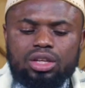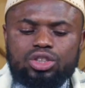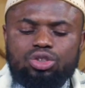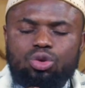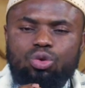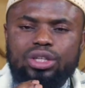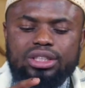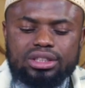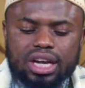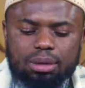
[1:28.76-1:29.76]
So when
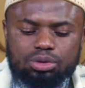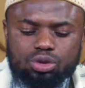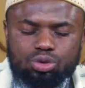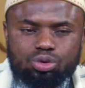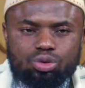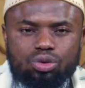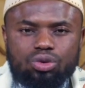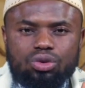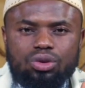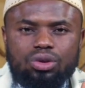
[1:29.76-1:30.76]
it comes to
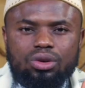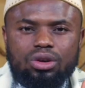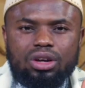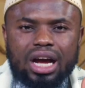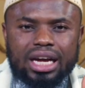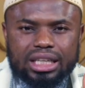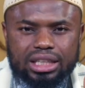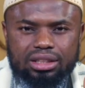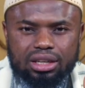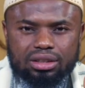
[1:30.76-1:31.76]

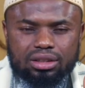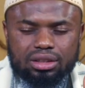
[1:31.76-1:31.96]
aqidah,